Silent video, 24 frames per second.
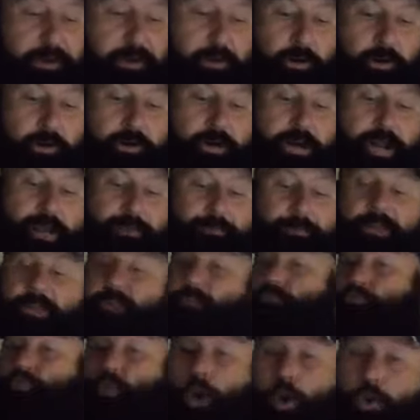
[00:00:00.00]
and her name
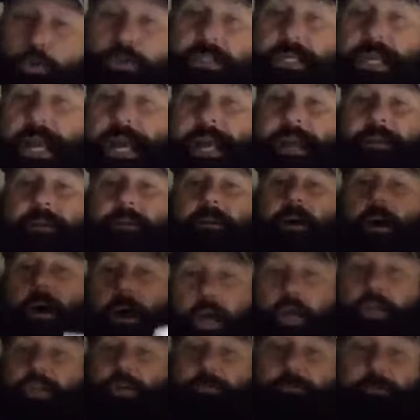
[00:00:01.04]
is Roseanne
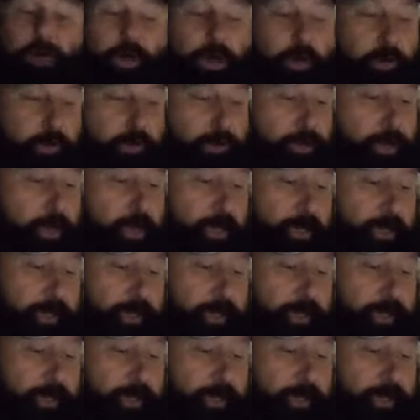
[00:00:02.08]
Archibald.